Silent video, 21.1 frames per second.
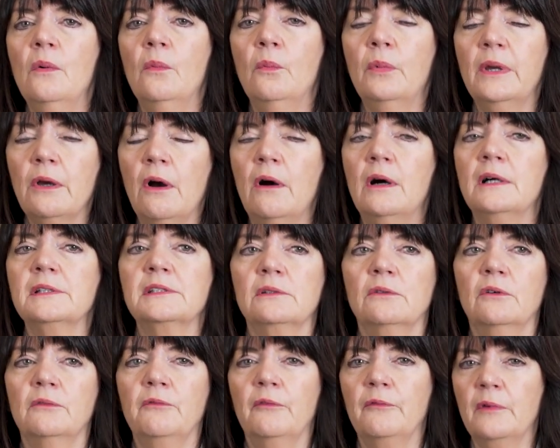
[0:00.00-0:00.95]
We
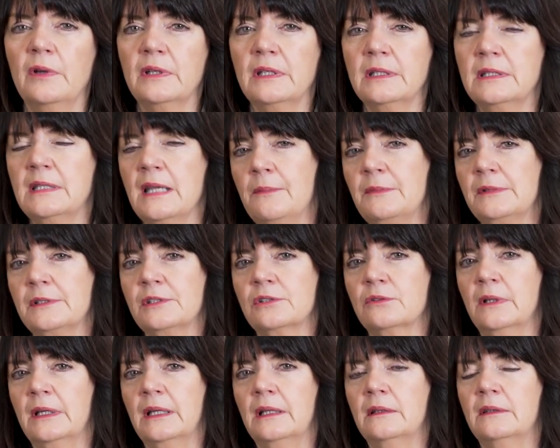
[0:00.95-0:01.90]
also
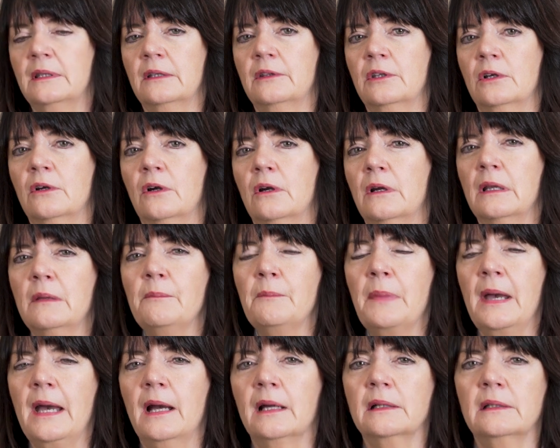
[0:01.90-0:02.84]
demonstrated that there are
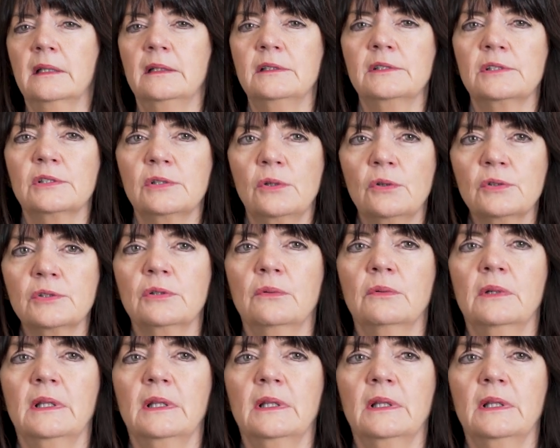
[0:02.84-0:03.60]
impact on social